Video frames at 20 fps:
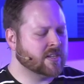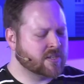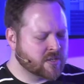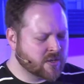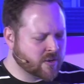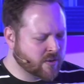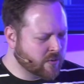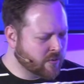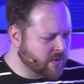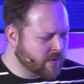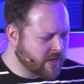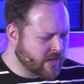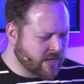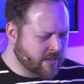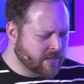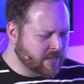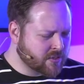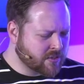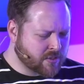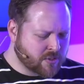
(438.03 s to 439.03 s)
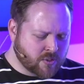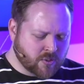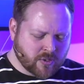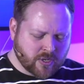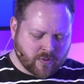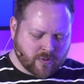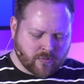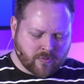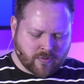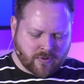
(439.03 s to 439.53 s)
And so in the
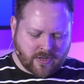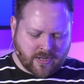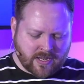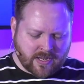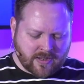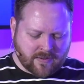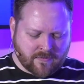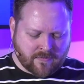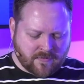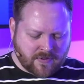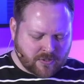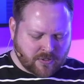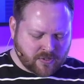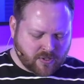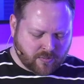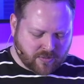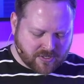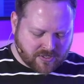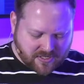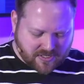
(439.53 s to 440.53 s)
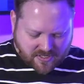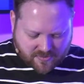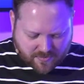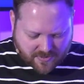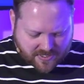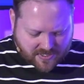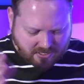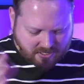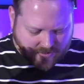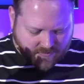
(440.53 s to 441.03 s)
story, it feels almost
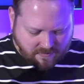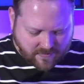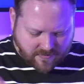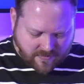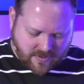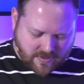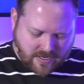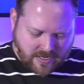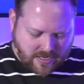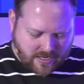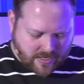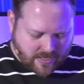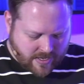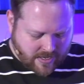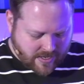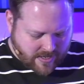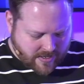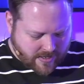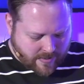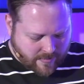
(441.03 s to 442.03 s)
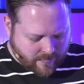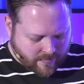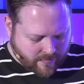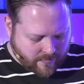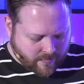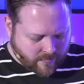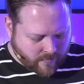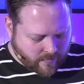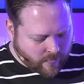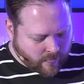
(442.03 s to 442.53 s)
dismissive
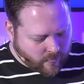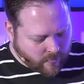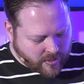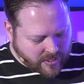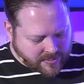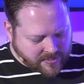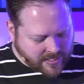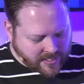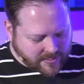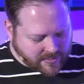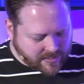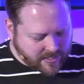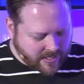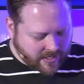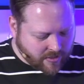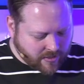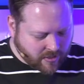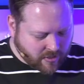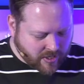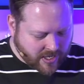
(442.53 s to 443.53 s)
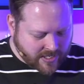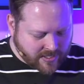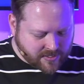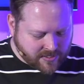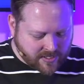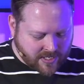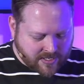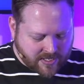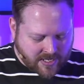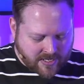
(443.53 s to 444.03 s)
when it says that
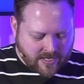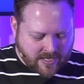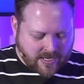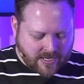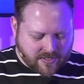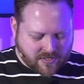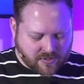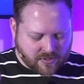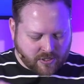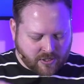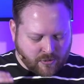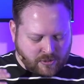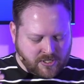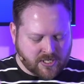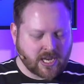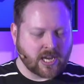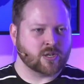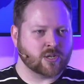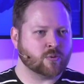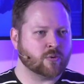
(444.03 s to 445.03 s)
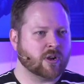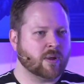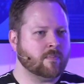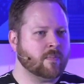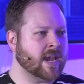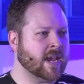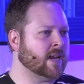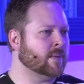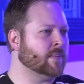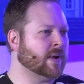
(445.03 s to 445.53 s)
Christ, he didn't enter into a sanctuary
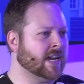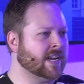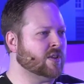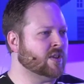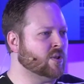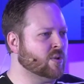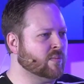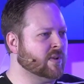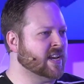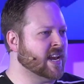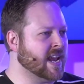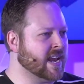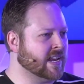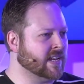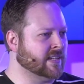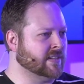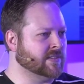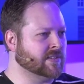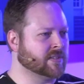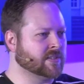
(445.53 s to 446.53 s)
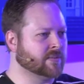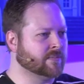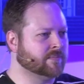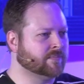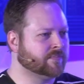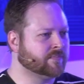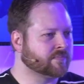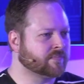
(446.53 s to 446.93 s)
made by human hands.